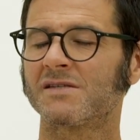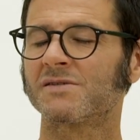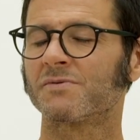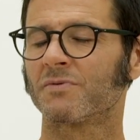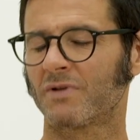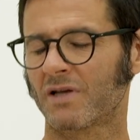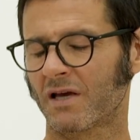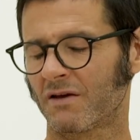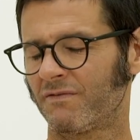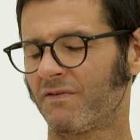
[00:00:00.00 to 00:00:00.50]

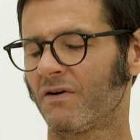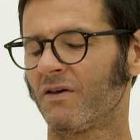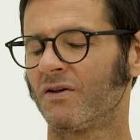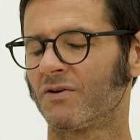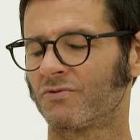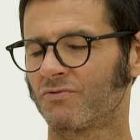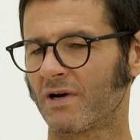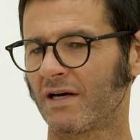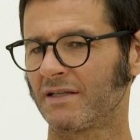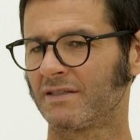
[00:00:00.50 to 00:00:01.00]
what I
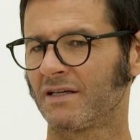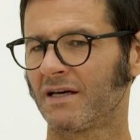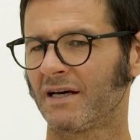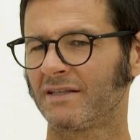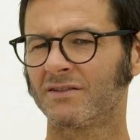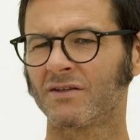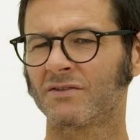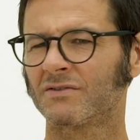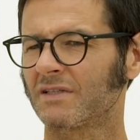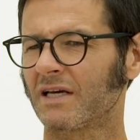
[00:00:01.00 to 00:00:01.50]
follow rather.
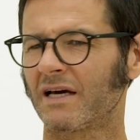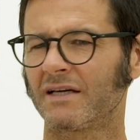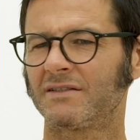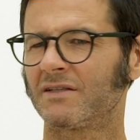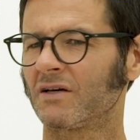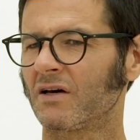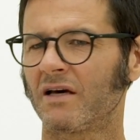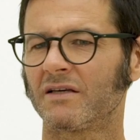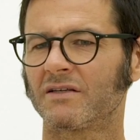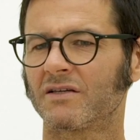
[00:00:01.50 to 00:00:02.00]
I
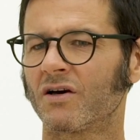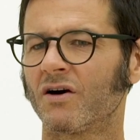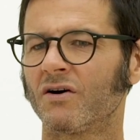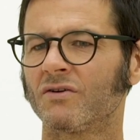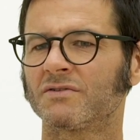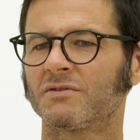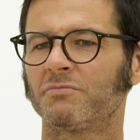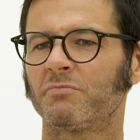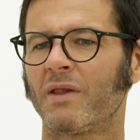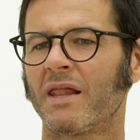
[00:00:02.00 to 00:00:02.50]

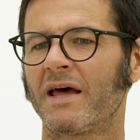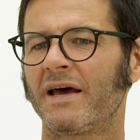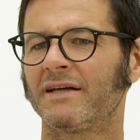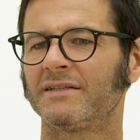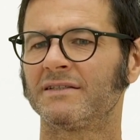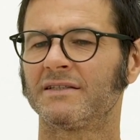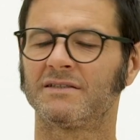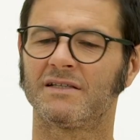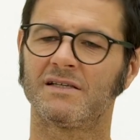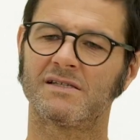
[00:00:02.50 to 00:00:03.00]
can't
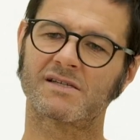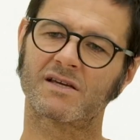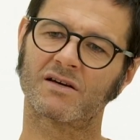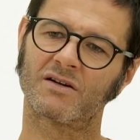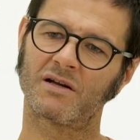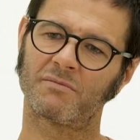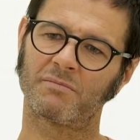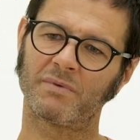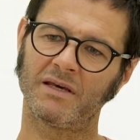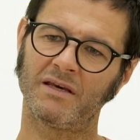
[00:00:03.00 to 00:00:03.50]
plan that it's
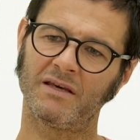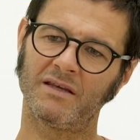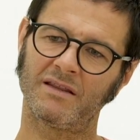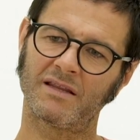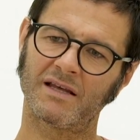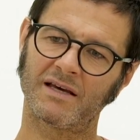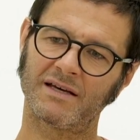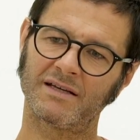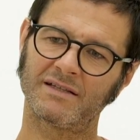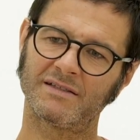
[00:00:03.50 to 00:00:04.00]
gonna be
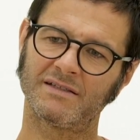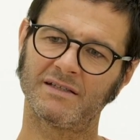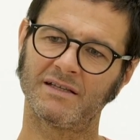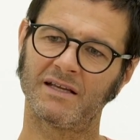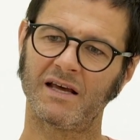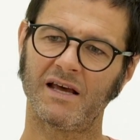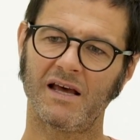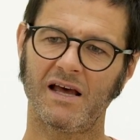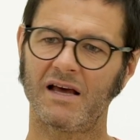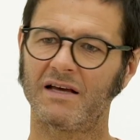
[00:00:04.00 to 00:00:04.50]

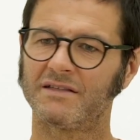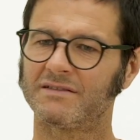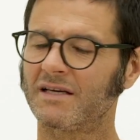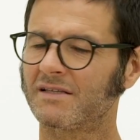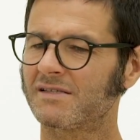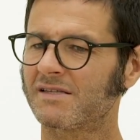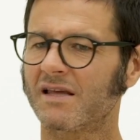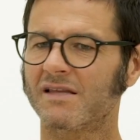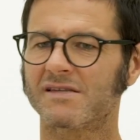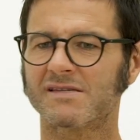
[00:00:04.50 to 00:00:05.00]

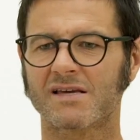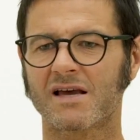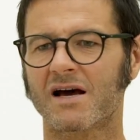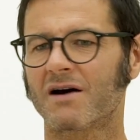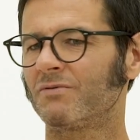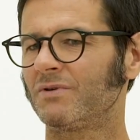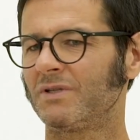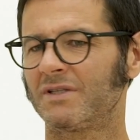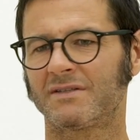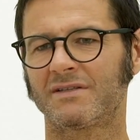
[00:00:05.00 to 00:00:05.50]
that's
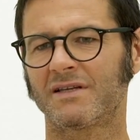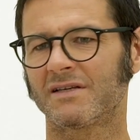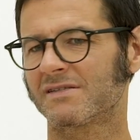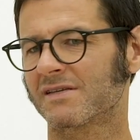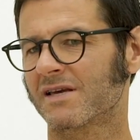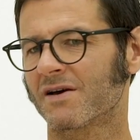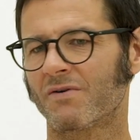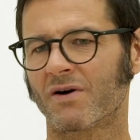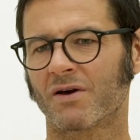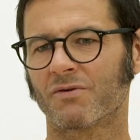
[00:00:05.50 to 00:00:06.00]
how
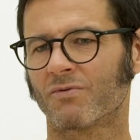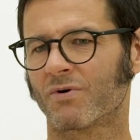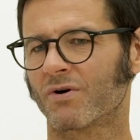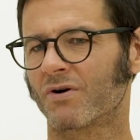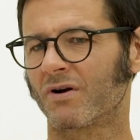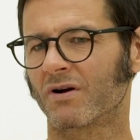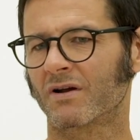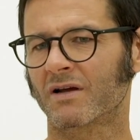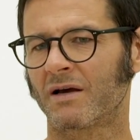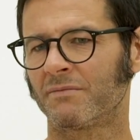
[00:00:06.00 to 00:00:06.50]
I
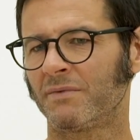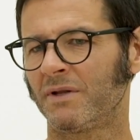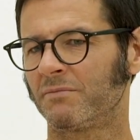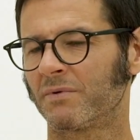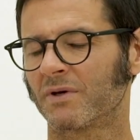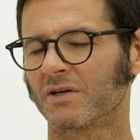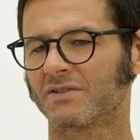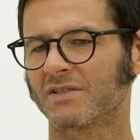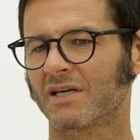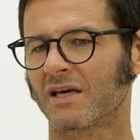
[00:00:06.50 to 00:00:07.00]
work. I mean,
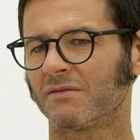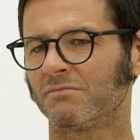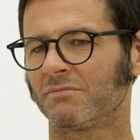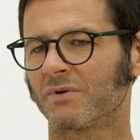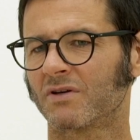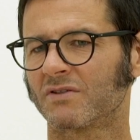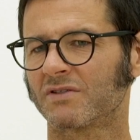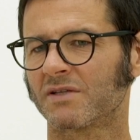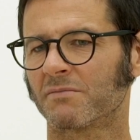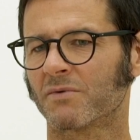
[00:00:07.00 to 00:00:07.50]
because
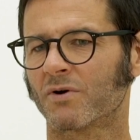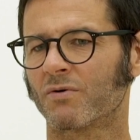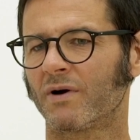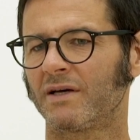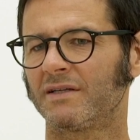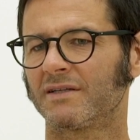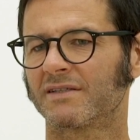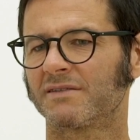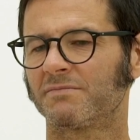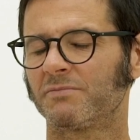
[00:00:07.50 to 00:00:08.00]
I'm
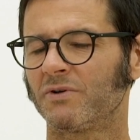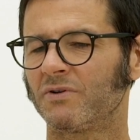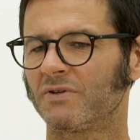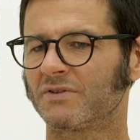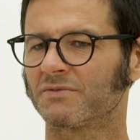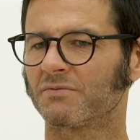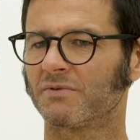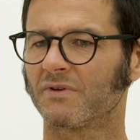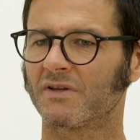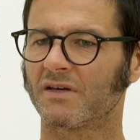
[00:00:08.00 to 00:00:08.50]
quite
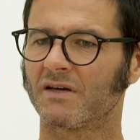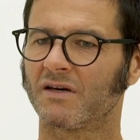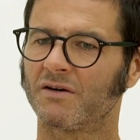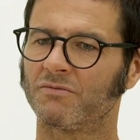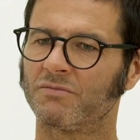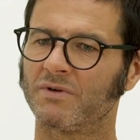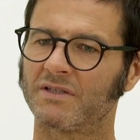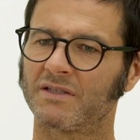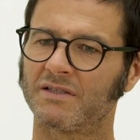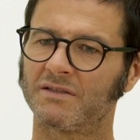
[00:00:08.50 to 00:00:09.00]
experienced with
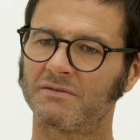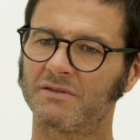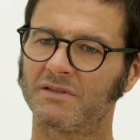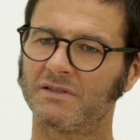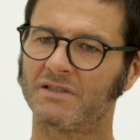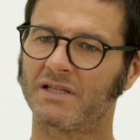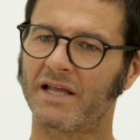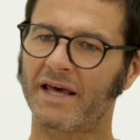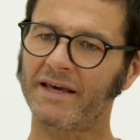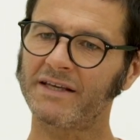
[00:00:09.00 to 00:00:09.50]
the
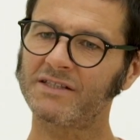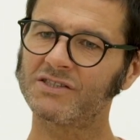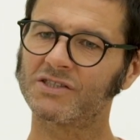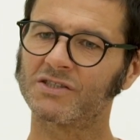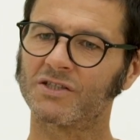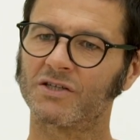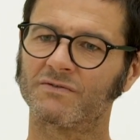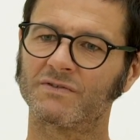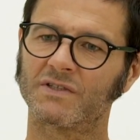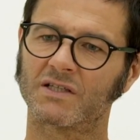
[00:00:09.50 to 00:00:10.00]

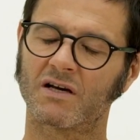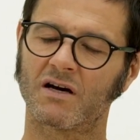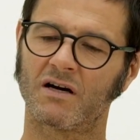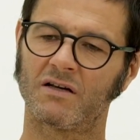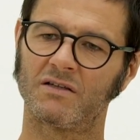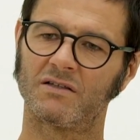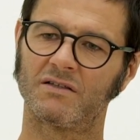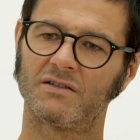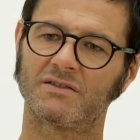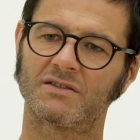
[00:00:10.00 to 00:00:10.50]
nature of the
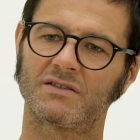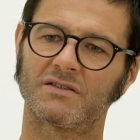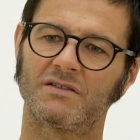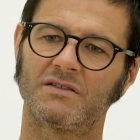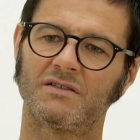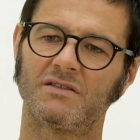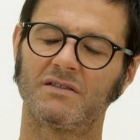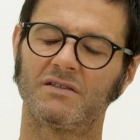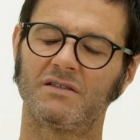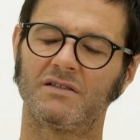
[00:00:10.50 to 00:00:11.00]
colors.
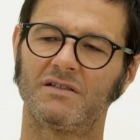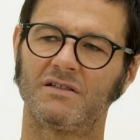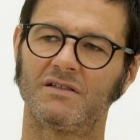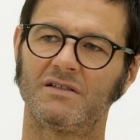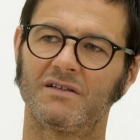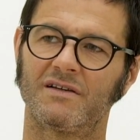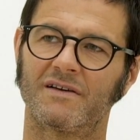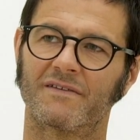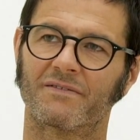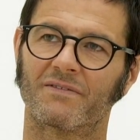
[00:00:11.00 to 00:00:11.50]

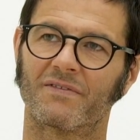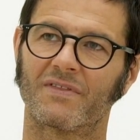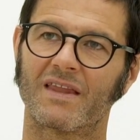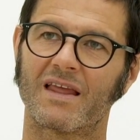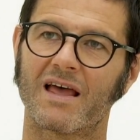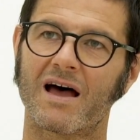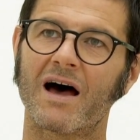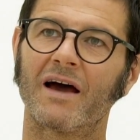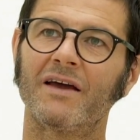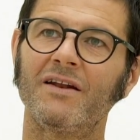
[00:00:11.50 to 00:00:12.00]

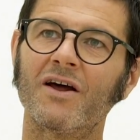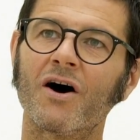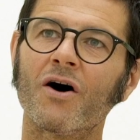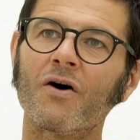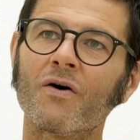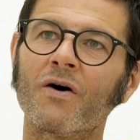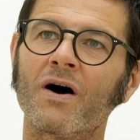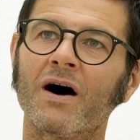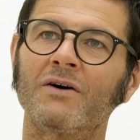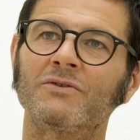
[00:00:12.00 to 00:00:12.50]
I
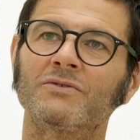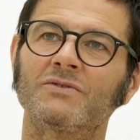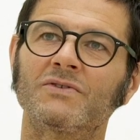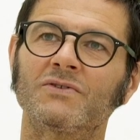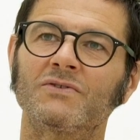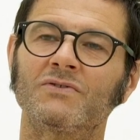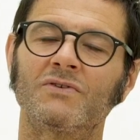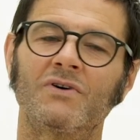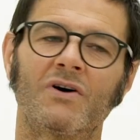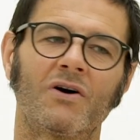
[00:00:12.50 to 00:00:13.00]
know how
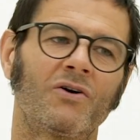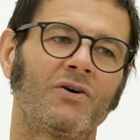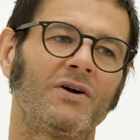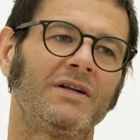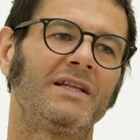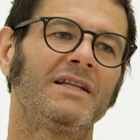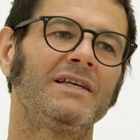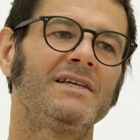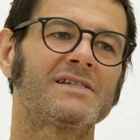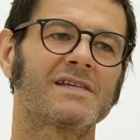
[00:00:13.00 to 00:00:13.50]
to, or
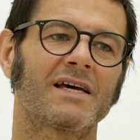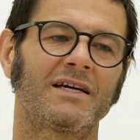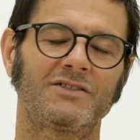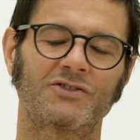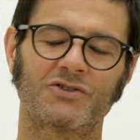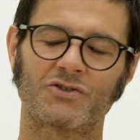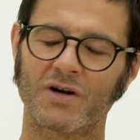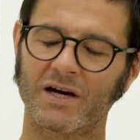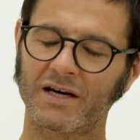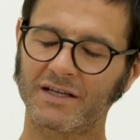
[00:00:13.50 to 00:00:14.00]
at least I
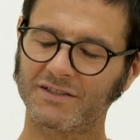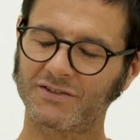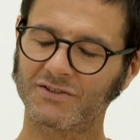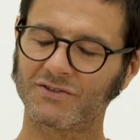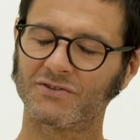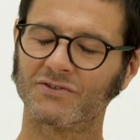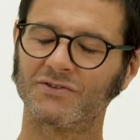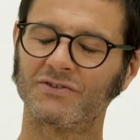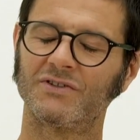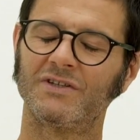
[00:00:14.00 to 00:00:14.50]
try
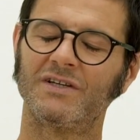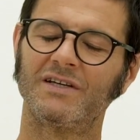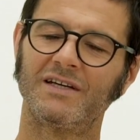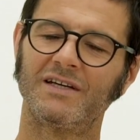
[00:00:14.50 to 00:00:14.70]
to.